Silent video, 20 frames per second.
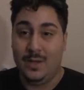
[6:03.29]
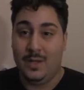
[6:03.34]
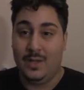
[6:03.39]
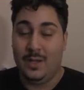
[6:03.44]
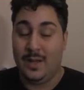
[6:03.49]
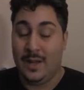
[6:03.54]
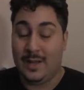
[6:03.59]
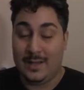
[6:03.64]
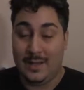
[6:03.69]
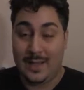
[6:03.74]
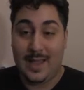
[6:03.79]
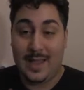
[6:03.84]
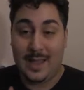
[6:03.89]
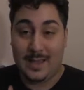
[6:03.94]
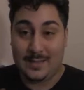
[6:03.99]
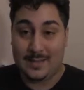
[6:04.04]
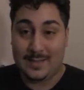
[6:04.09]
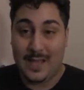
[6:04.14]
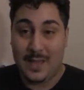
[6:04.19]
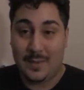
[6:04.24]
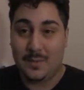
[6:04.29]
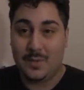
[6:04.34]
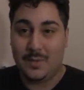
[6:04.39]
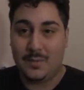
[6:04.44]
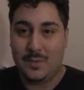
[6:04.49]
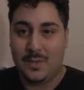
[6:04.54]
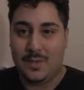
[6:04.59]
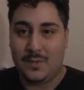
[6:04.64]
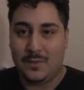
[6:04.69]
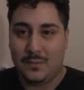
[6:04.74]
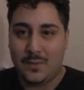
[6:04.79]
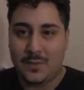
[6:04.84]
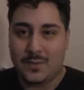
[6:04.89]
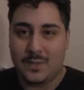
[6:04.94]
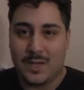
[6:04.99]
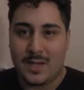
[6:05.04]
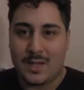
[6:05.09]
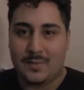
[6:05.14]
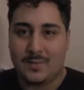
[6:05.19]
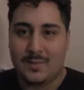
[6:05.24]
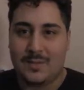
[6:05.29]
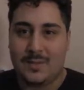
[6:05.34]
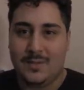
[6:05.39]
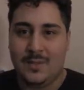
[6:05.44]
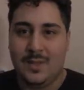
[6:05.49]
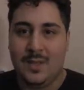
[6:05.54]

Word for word: and that has happened to me a few times